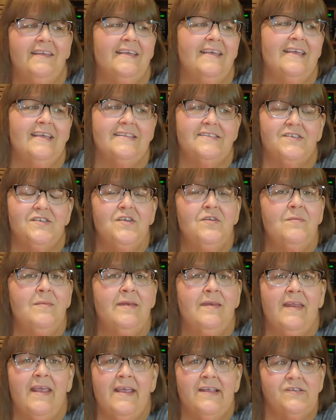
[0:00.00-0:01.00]
it's
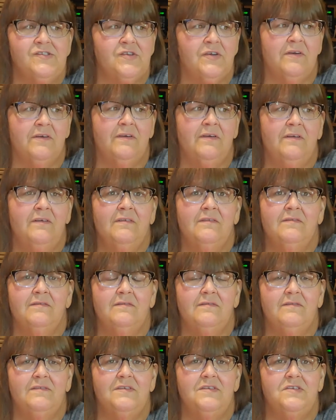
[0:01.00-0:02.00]
human nature
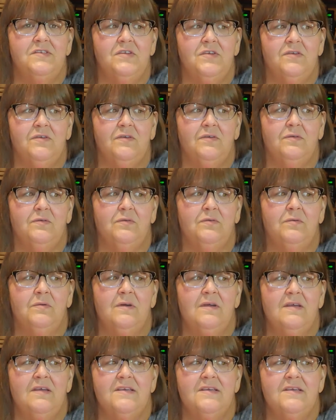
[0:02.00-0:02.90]
to